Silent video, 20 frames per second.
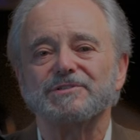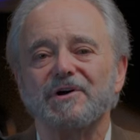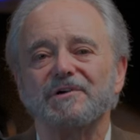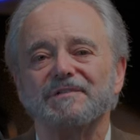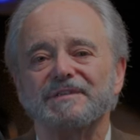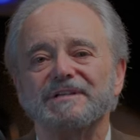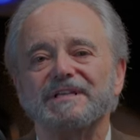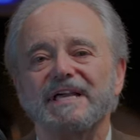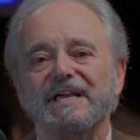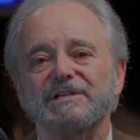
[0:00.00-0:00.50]
are
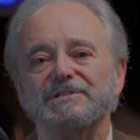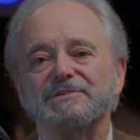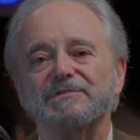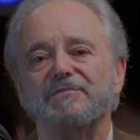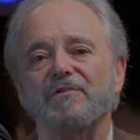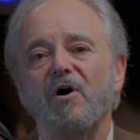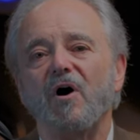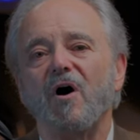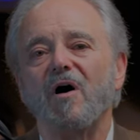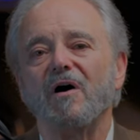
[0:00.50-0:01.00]
the days of
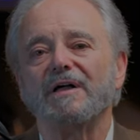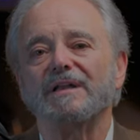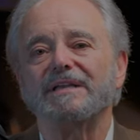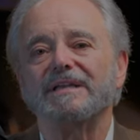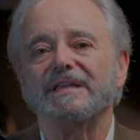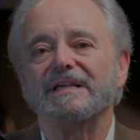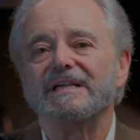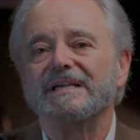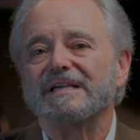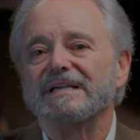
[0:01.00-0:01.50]
awe, and
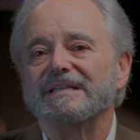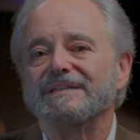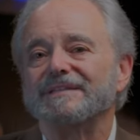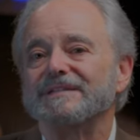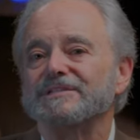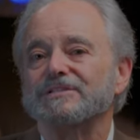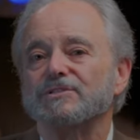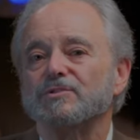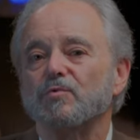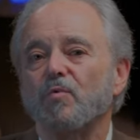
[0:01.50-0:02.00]

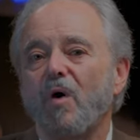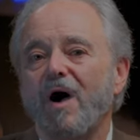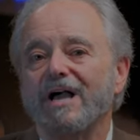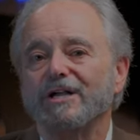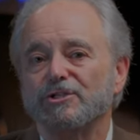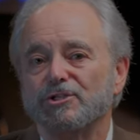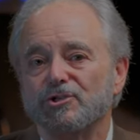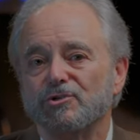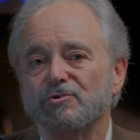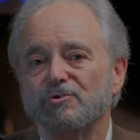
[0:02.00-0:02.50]
this is why
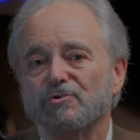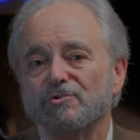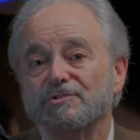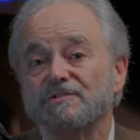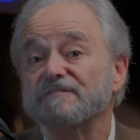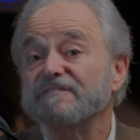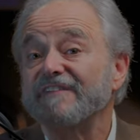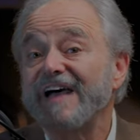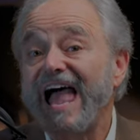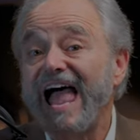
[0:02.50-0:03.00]
Jews
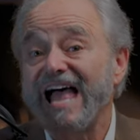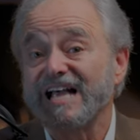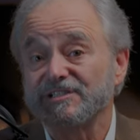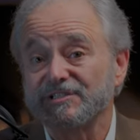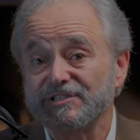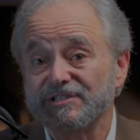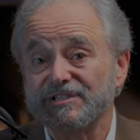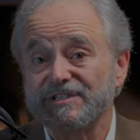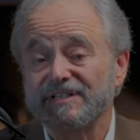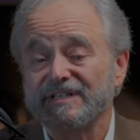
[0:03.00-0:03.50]

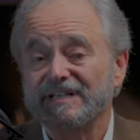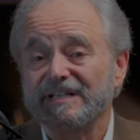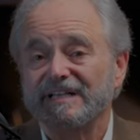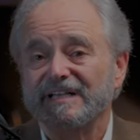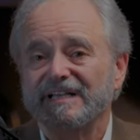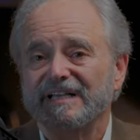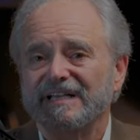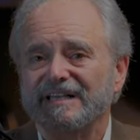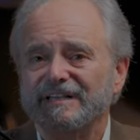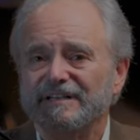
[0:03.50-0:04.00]
fast
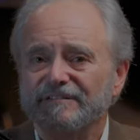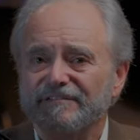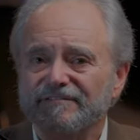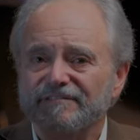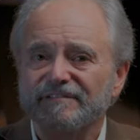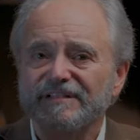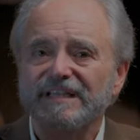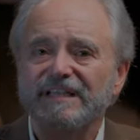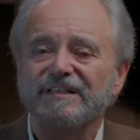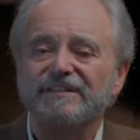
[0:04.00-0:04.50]
and
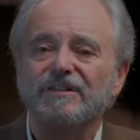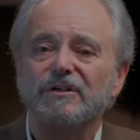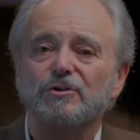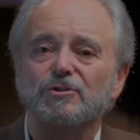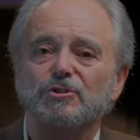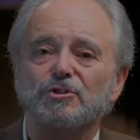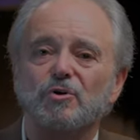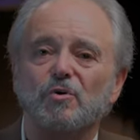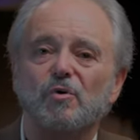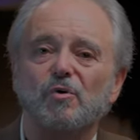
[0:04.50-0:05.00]
afflict their
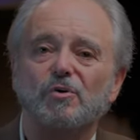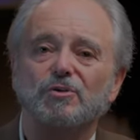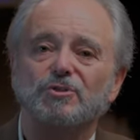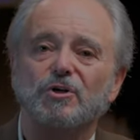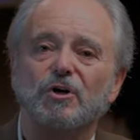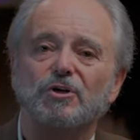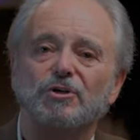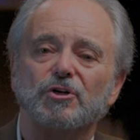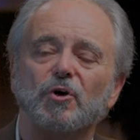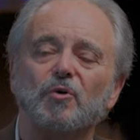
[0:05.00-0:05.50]
souls
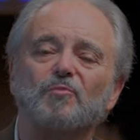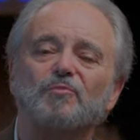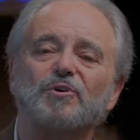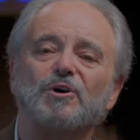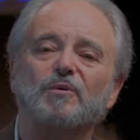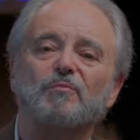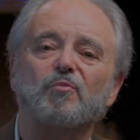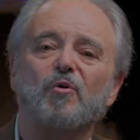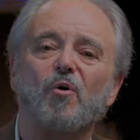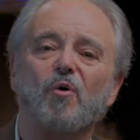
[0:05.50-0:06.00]
on Yom
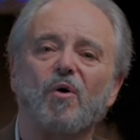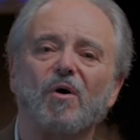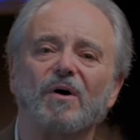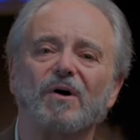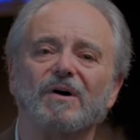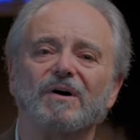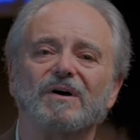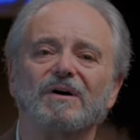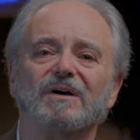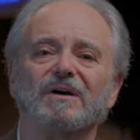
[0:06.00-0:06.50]
Kippur.
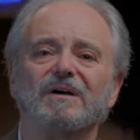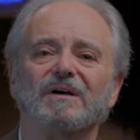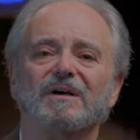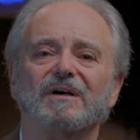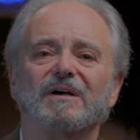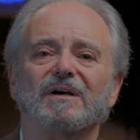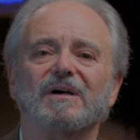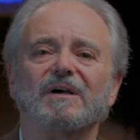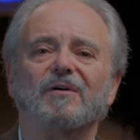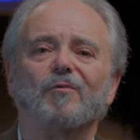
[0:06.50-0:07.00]

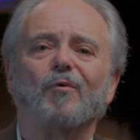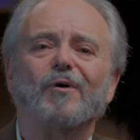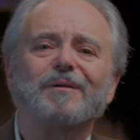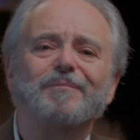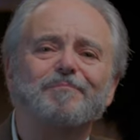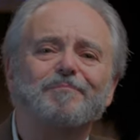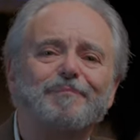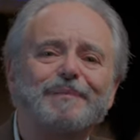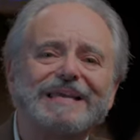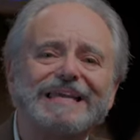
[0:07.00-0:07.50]
We
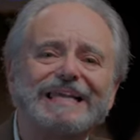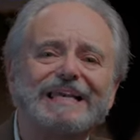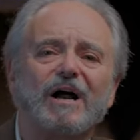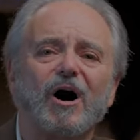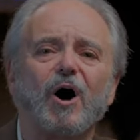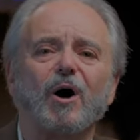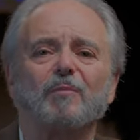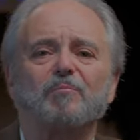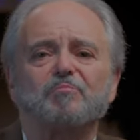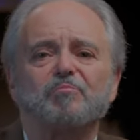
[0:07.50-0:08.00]
beat
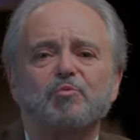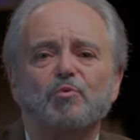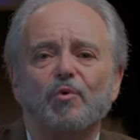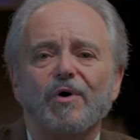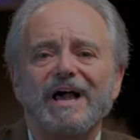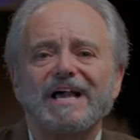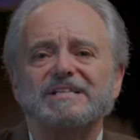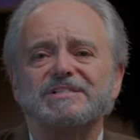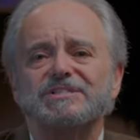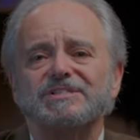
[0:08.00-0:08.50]
our
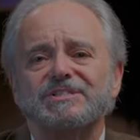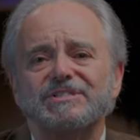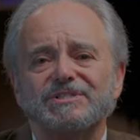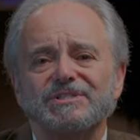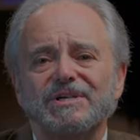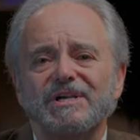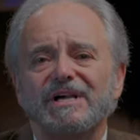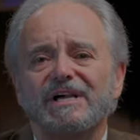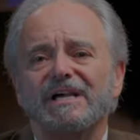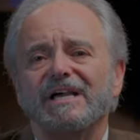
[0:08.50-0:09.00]
breasts
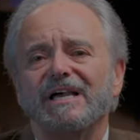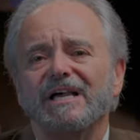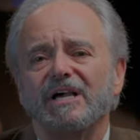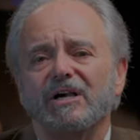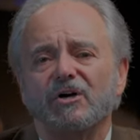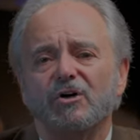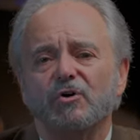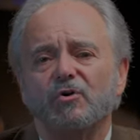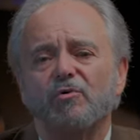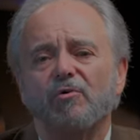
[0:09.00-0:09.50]

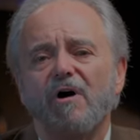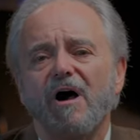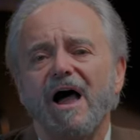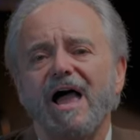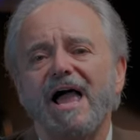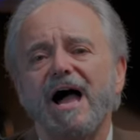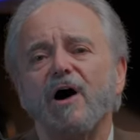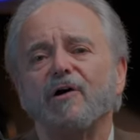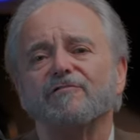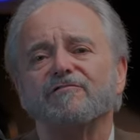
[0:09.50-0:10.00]
and cry
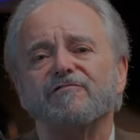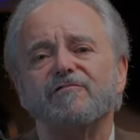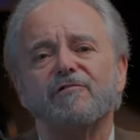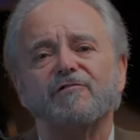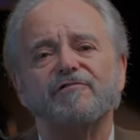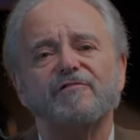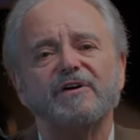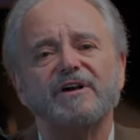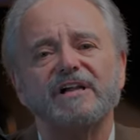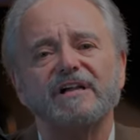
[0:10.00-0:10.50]
out for
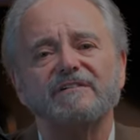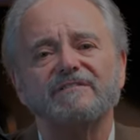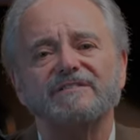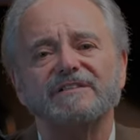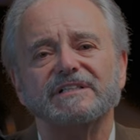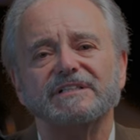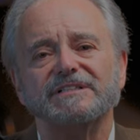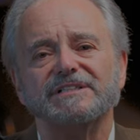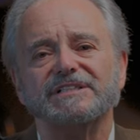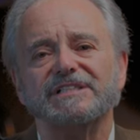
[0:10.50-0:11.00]

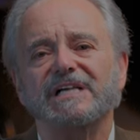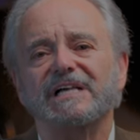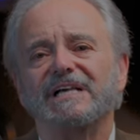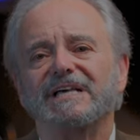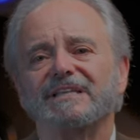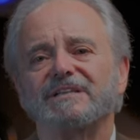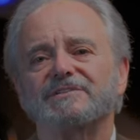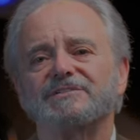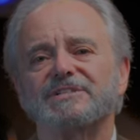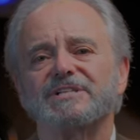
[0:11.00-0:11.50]
forgiveness.
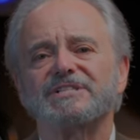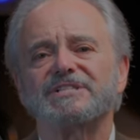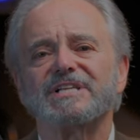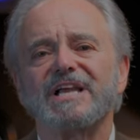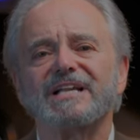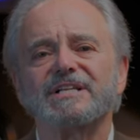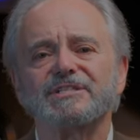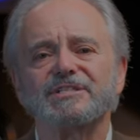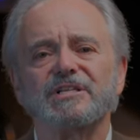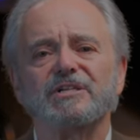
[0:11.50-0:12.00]
There's a
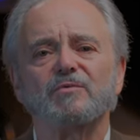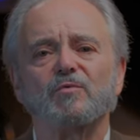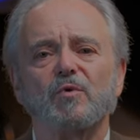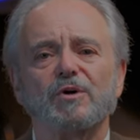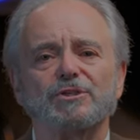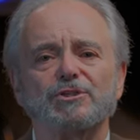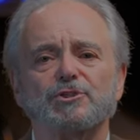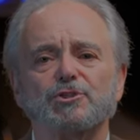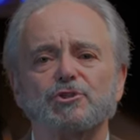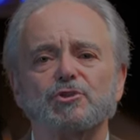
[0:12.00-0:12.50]
sense in
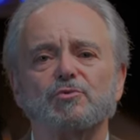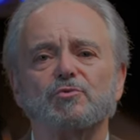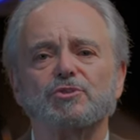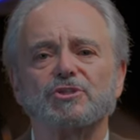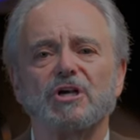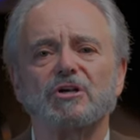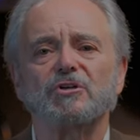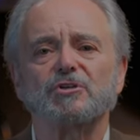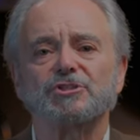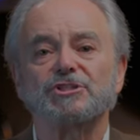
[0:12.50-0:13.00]
which Jews
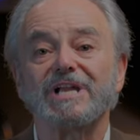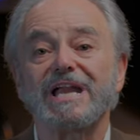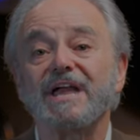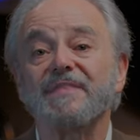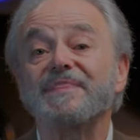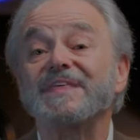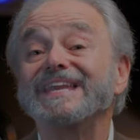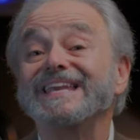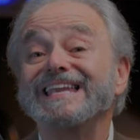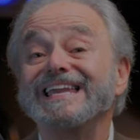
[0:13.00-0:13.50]

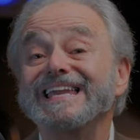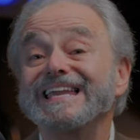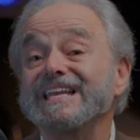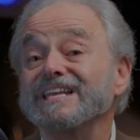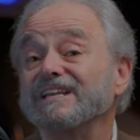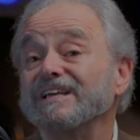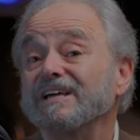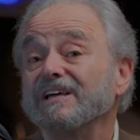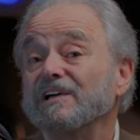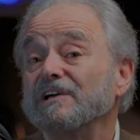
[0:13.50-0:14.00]
understand the
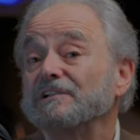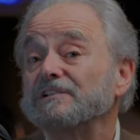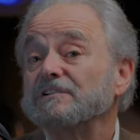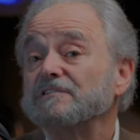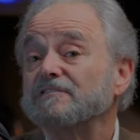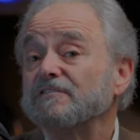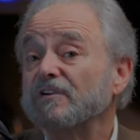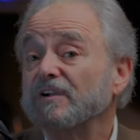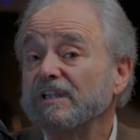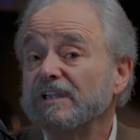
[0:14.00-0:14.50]
need to
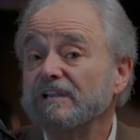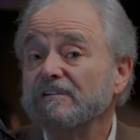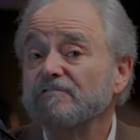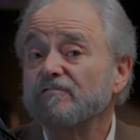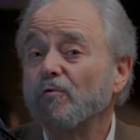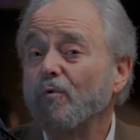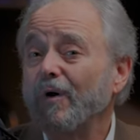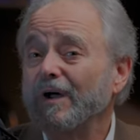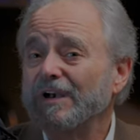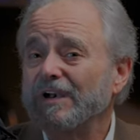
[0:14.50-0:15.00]
forgive
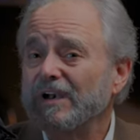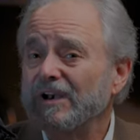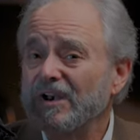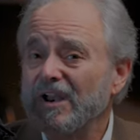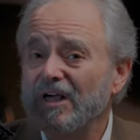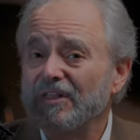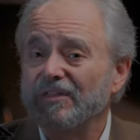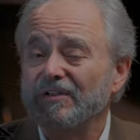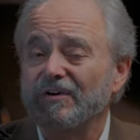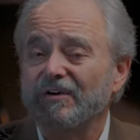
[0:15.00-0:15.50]
one
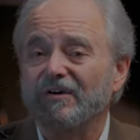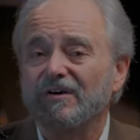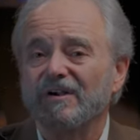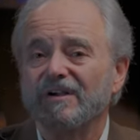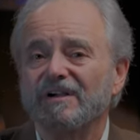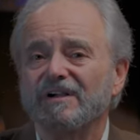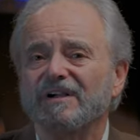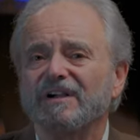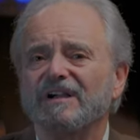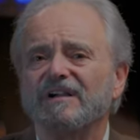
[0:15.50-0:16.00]
another
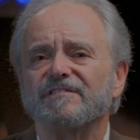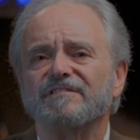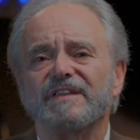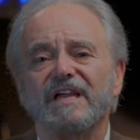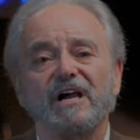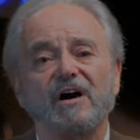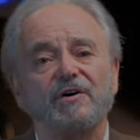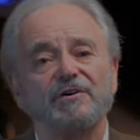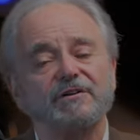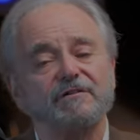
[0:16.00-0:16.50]
if
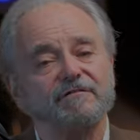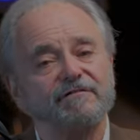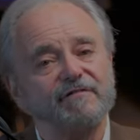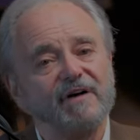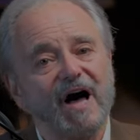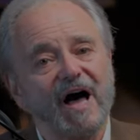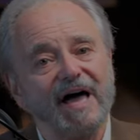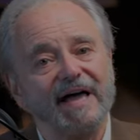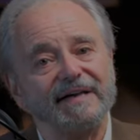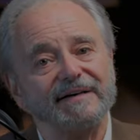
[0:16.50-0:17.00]
they are to
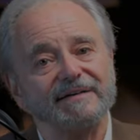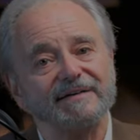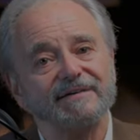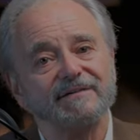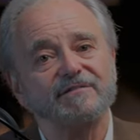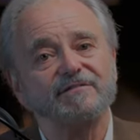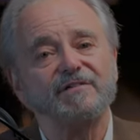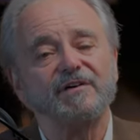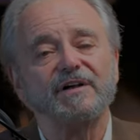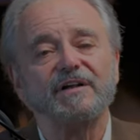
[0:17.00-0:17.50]
find
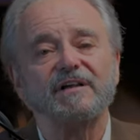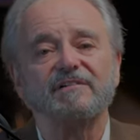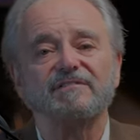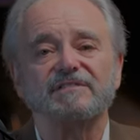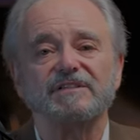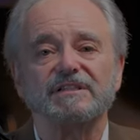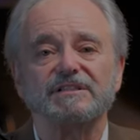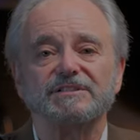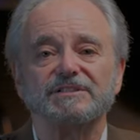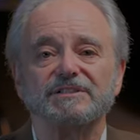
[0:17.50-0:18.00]

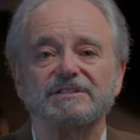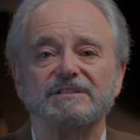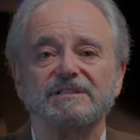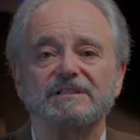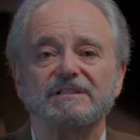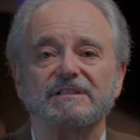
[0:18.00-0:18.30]
forgiveness.